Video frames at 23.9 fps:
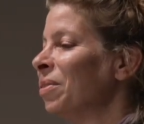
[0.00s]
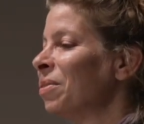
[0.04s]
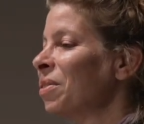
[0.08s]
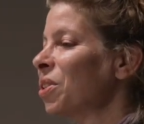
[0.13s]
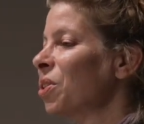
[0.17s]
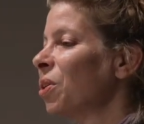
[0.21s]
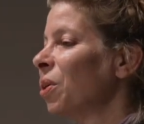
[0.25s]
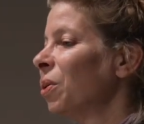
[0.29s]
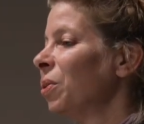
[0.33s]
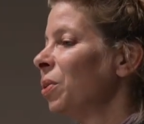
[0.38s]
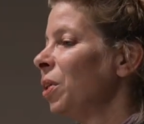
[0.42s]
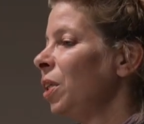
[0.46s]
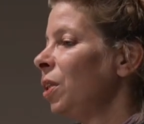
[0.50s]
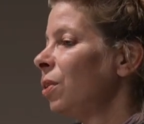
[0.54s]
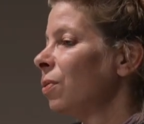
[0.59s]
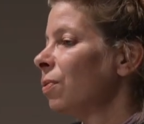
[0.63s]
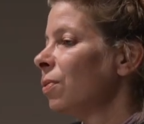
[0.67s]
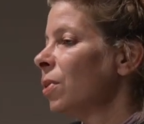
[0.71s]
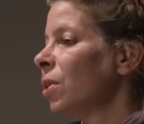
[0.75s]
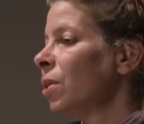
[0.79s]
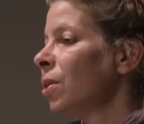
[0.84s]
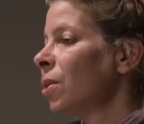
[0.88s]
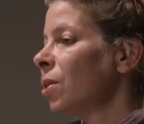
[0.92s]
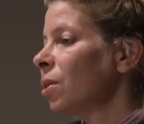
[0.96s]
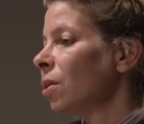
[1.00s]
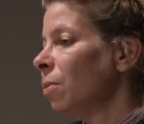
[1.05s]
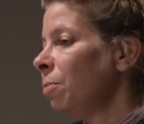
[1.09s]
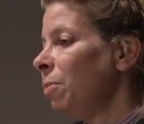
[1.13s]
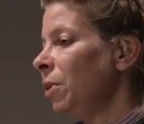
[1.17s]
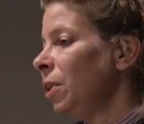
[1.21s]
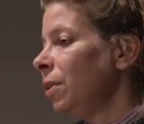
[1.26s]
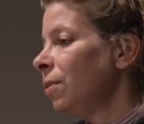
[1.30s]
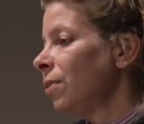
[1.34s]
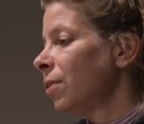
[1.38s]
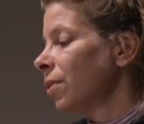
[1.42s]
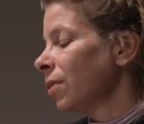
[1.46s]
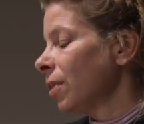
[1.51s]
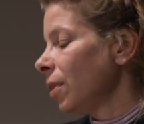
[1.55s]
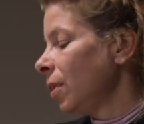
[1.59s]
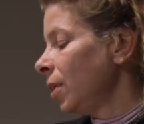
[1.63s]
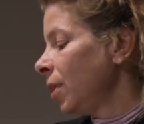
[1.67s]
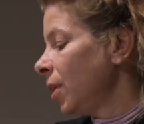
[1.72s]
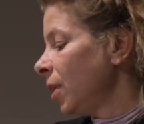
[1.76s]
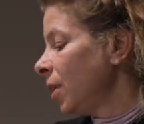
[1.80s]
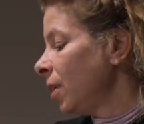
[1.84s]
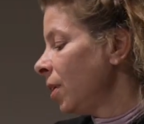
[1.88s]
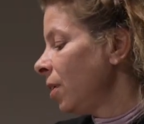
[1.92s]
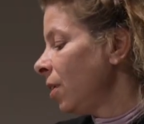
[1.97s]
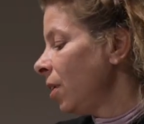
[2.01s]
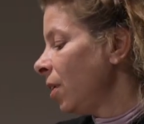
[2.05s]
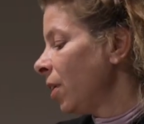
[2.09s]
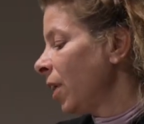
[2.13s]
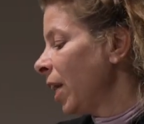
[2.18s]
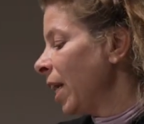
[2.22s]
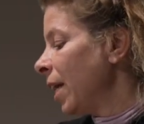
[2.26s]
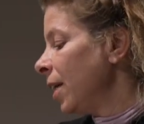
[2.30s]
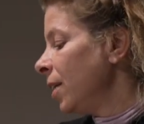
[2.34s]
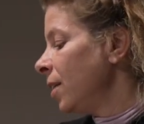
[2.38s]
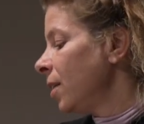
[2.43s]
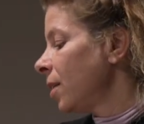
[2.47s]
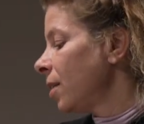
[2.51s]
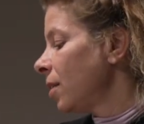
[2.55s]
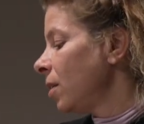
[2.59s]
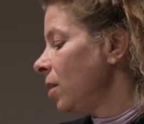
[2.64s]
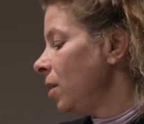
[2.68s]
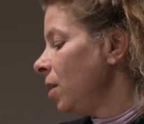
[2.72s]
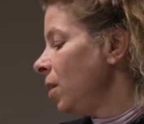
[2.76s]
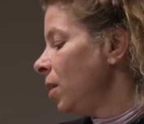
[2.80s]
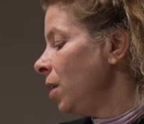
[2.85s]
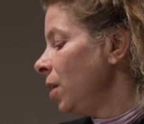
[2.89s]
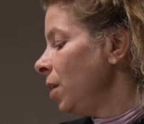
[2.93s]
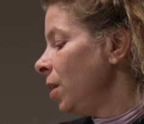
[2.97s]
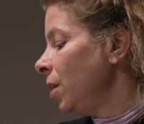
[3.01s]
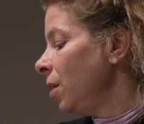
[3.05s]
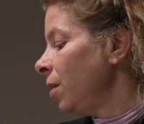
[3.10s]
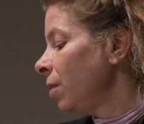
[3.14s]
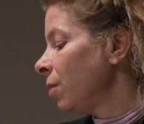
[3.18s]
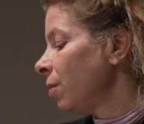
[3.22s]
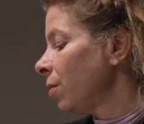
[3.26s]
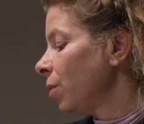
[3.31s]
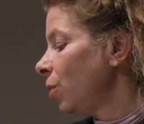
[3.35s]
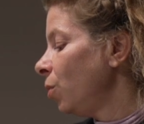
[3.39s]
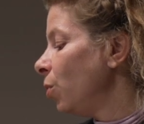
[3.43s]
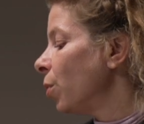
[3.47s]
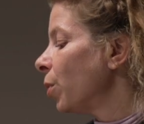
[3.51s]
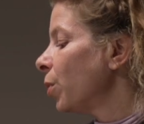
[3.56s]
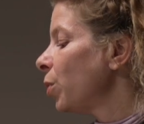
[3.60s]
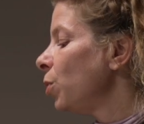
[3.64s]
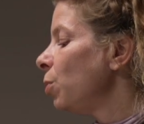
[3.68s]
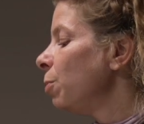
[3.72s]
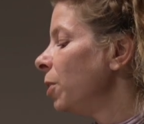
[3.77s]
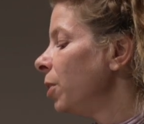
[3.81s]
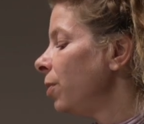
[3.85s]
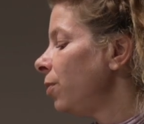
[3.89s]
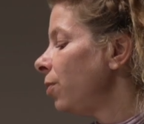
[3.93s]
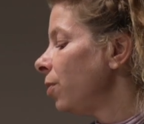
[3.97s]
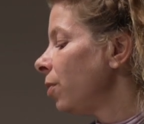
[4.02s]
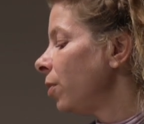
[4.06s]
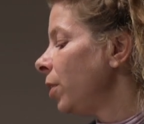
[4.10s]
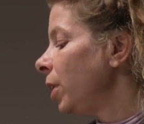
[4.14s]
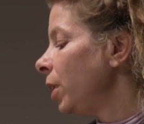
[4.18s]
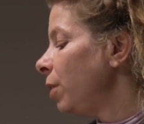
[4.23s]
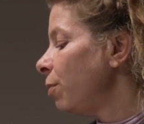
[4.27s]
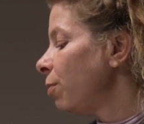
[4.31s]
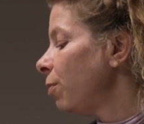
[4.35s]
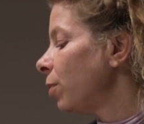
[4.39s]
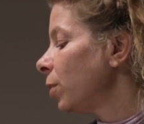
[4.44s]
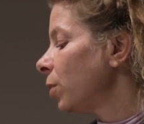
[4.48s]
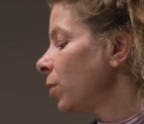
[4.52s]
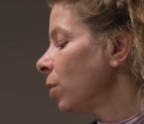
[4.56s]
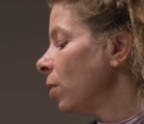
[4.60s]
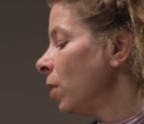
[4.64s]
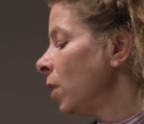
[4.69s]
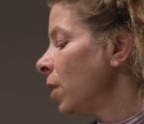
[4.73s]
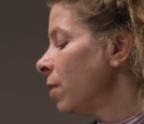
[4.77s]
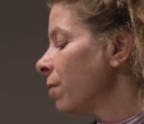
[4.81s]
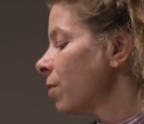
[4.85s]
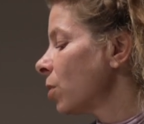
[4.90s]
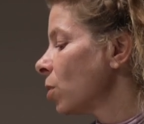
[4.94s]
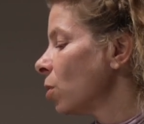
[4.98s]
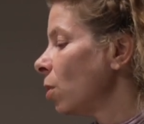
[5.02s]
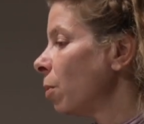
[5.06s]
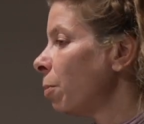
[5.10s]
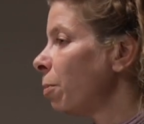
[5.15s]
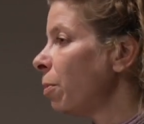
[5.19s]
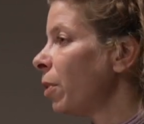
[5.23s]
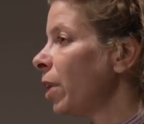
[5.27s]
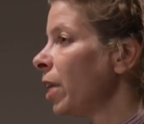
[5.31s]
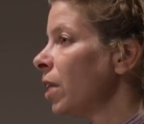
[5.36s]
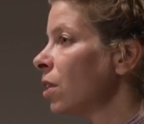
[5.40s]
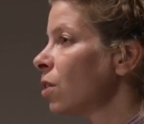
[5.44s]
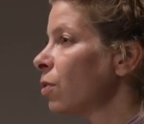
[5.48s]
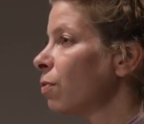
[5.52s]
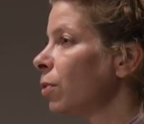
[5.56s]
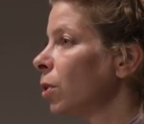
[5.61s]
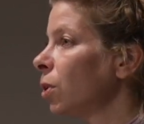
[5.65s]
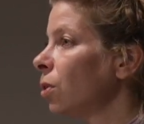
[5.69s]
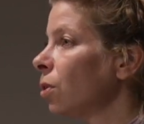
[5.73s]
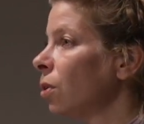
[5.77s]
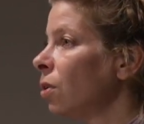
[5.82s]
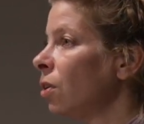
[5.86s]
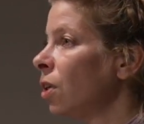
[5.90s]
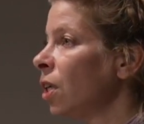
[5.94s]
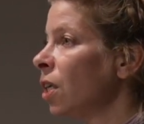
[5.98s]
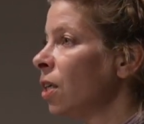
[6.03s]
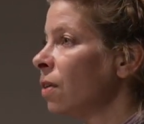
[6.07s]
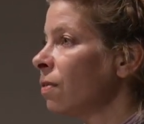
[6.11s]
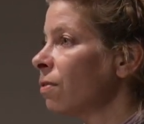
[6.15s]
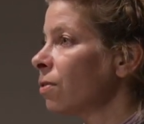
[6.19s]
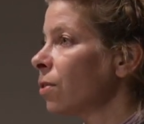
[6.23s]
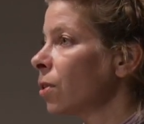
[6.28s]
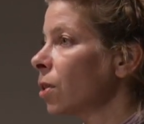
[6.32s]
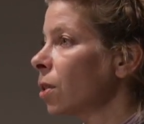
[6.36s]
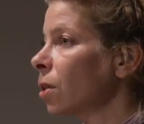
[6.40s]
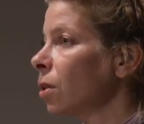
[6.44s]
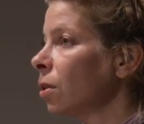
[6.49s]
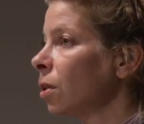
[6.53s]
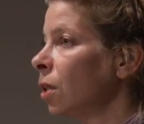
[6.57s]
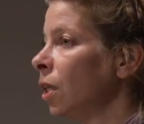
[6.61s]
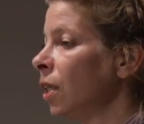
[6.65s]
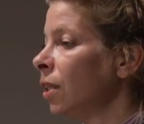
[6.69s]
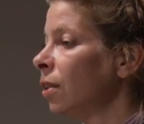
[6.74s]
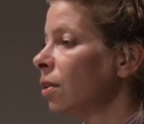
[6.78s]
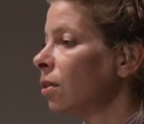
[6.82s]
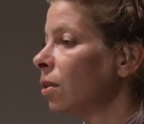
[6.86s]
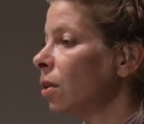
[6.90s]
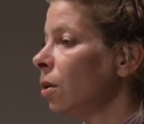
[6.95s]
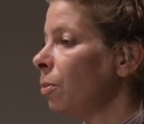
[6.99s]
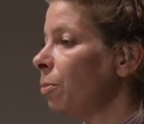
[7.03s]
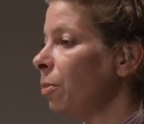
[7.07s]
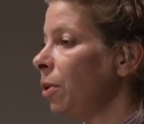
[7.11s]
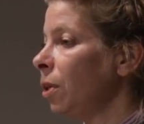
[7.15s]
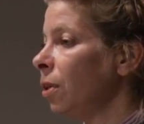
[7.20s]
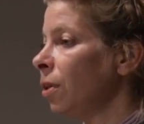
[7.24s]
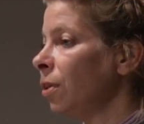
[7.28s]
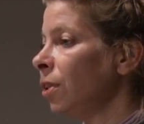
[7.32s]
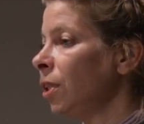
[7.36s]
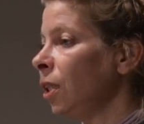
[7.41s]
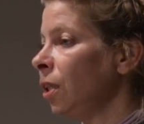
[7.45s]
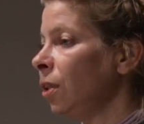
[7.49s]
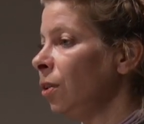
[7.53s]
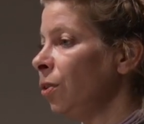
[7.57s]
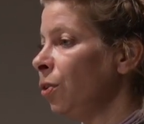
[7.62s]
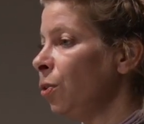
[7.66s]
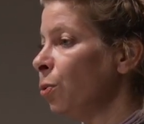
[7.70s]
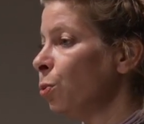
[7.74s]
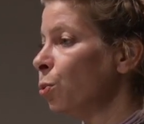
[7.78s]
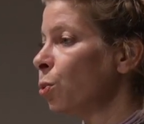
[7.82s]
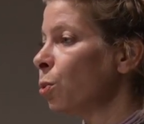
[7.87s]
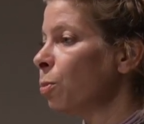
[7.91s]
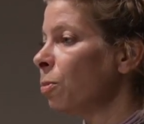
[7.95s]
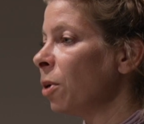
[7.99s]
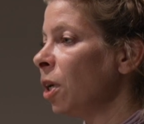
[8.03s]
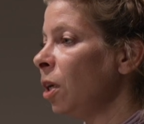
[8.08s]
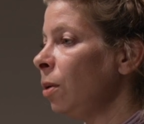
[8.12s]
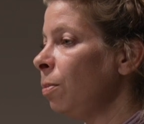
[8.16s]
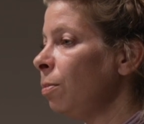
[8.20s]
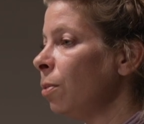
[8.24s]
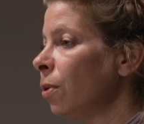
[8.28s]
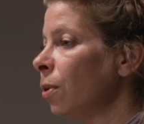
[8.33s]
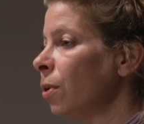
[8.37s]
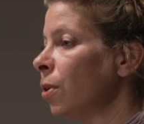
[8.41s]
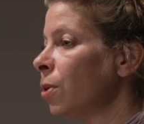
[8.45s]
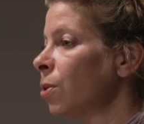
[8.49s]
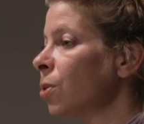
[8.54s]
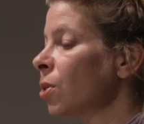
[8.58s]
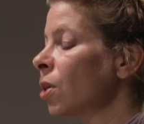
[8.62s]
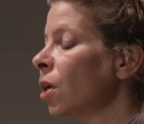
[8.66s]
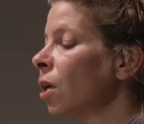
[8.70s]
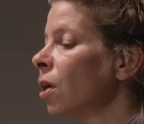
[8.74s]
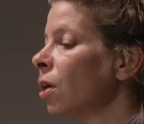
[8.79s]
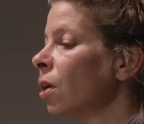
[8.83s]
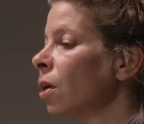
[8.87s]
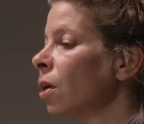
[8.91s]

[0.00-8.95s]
So it was a bit against the documentary photographs or press photographs that appeared in newspapers.